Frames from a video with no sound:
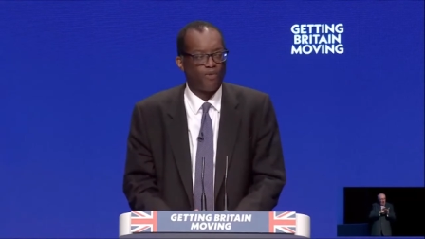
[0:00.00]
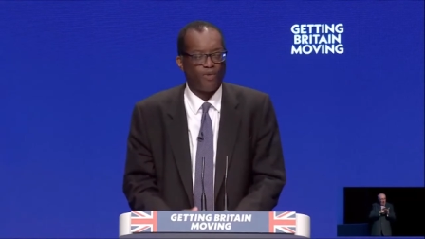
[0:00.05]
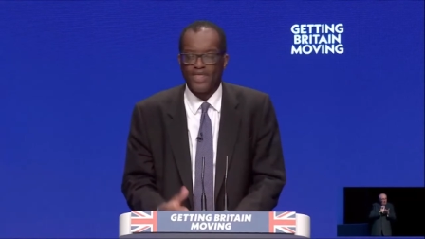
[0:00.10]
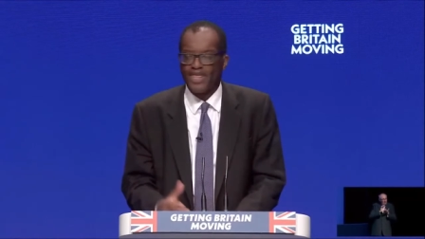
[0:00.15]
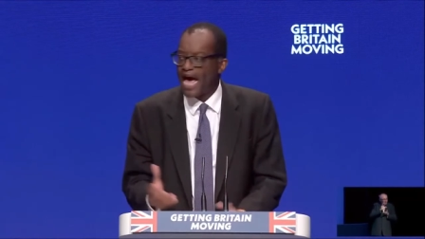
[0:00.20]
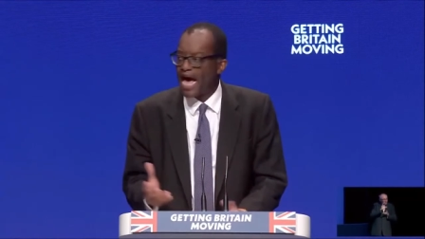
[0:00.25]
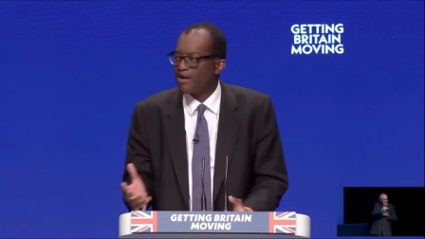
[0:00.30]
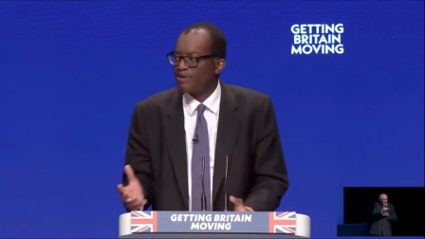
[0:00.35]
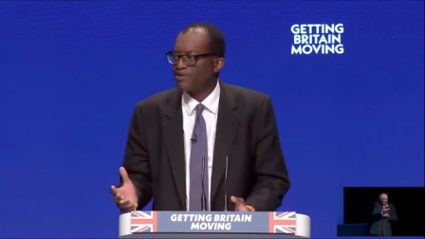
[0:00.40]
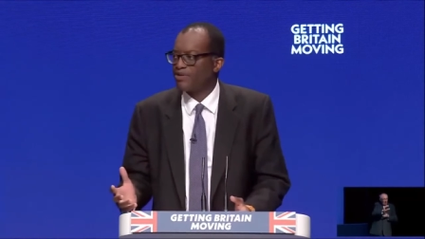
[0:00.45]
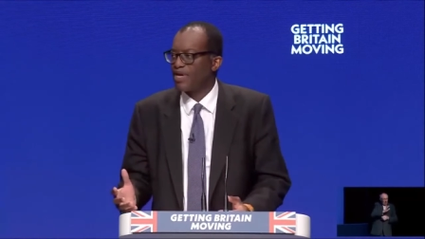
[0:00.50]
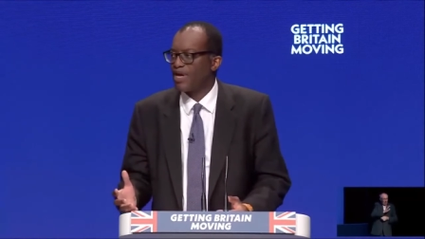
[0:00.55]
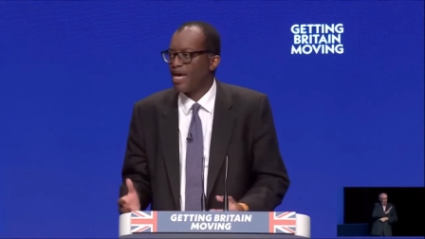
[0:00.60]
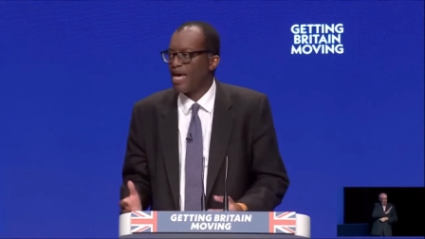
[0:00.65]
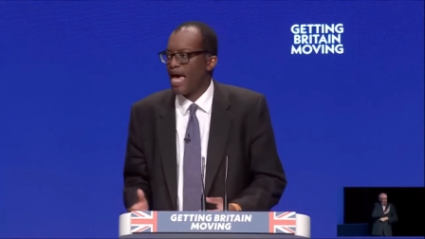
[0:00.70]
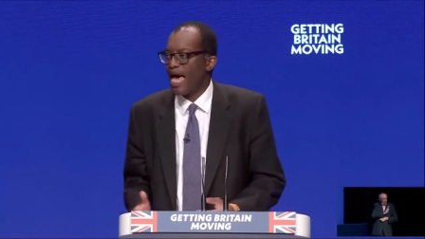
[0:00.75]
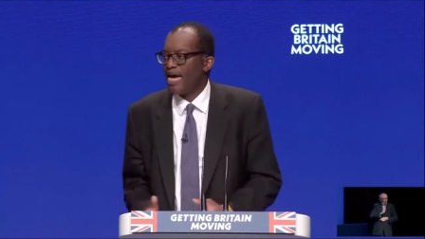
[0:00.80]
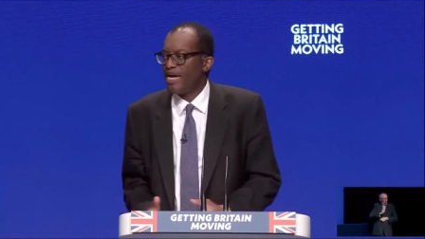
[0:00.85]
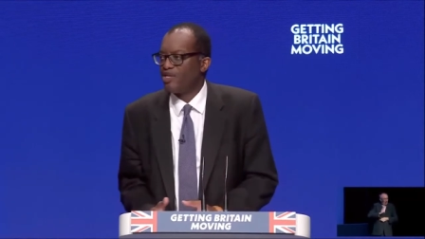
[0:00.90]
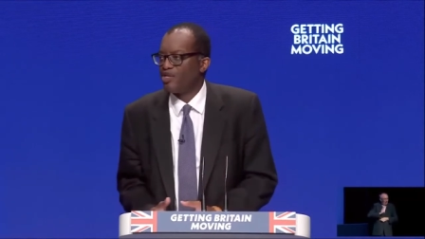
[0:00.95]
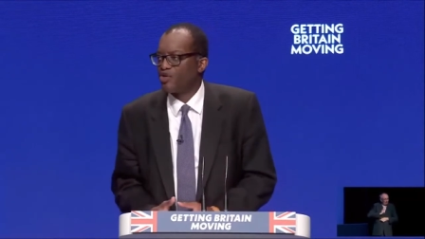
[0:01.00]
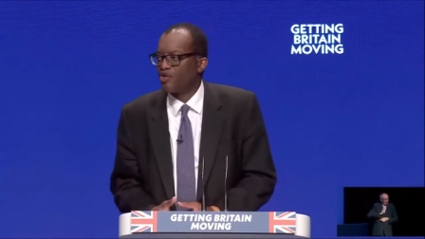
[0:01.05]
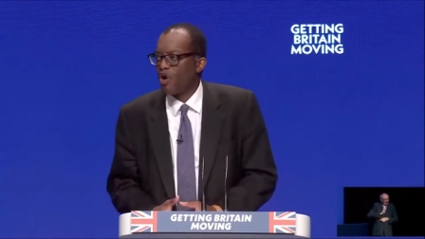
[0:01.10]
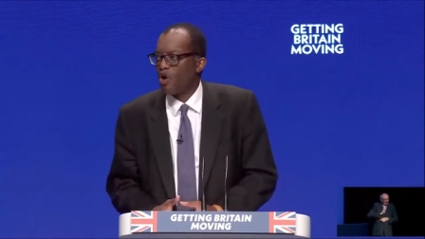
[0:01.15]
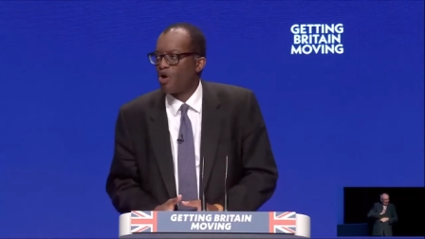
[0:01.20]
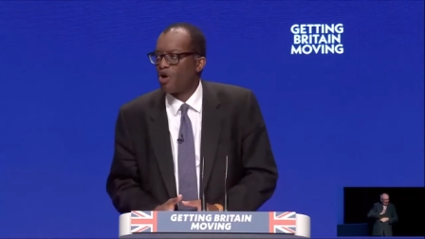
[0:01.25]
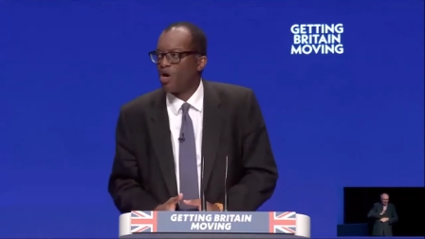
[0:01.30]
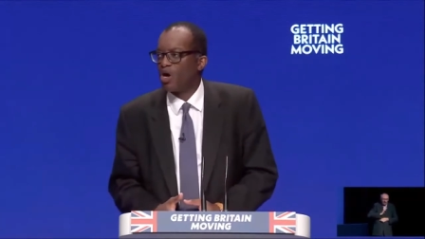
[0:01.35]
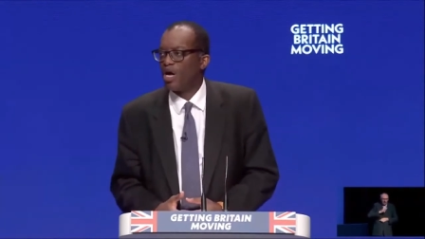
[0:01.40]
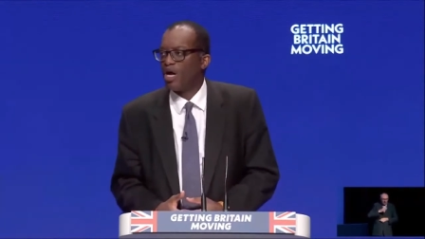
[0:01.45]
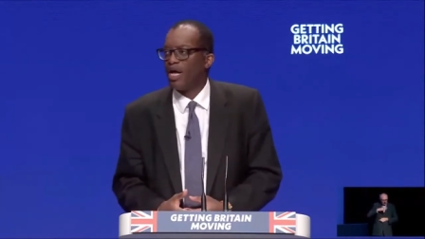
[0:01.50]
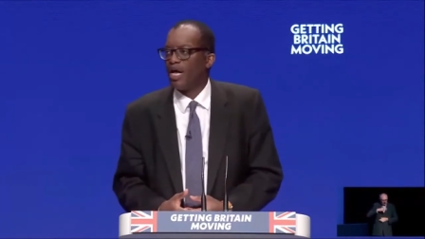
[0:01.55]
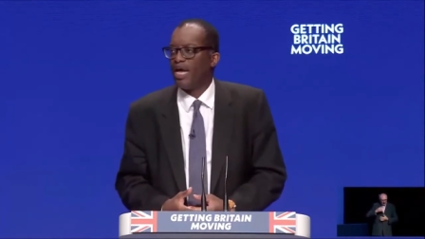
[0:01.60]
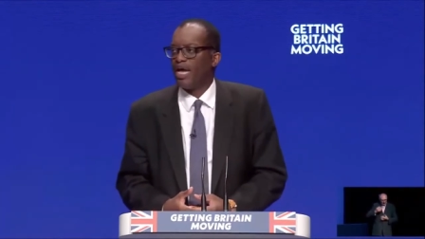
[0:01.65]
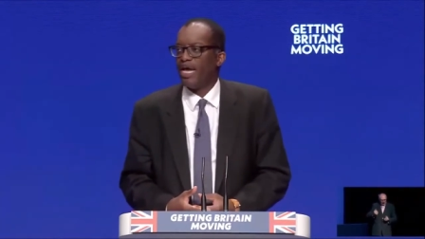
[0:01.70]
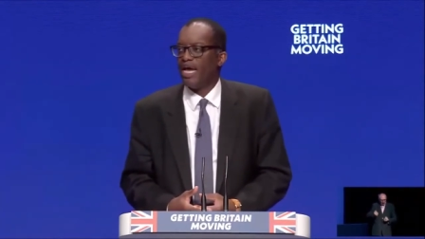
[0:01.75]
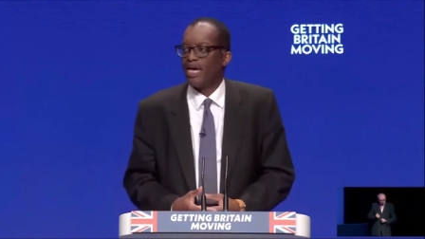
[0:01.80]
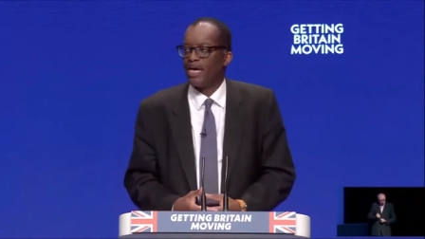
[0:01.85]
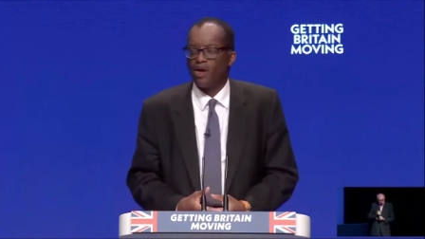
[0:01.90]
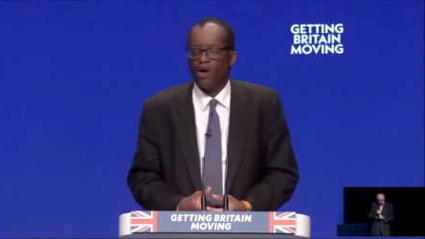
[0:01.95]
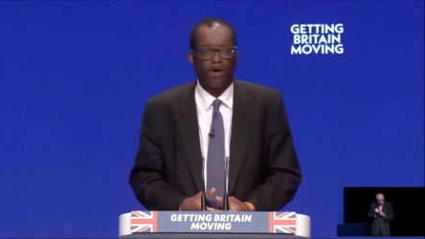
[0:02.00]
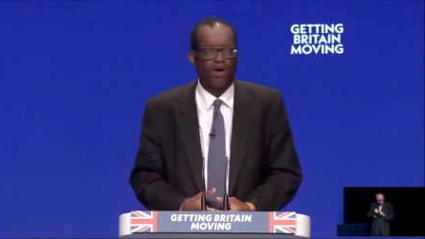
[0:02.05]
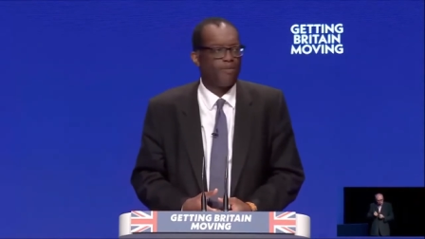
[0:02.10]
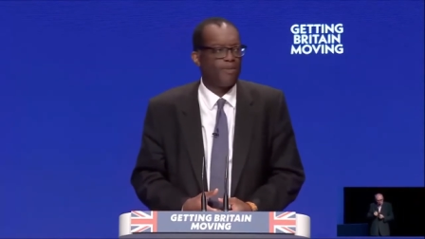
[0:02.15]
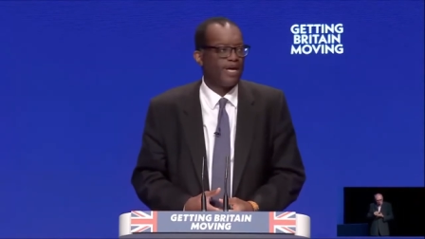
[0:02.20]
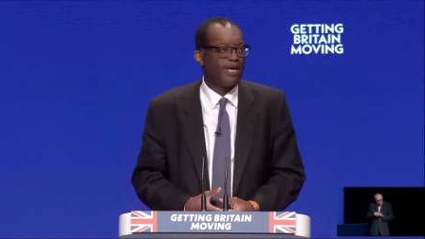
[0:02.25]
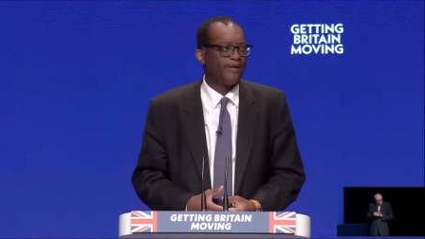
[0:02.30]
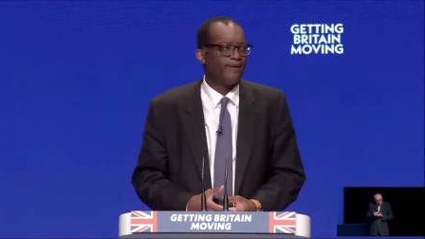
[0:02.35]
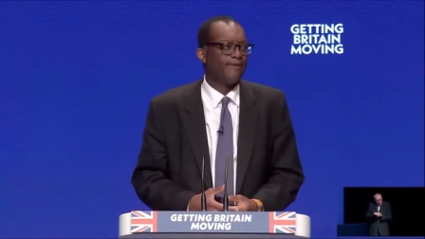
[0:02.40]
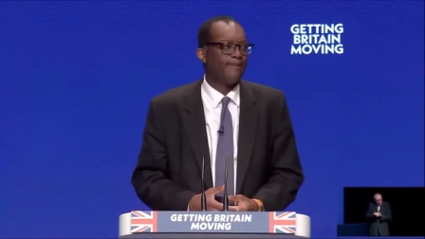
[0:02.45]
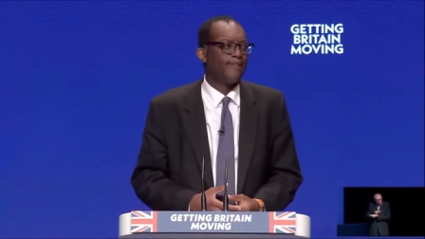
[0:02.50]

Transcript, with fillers: without a strong economy.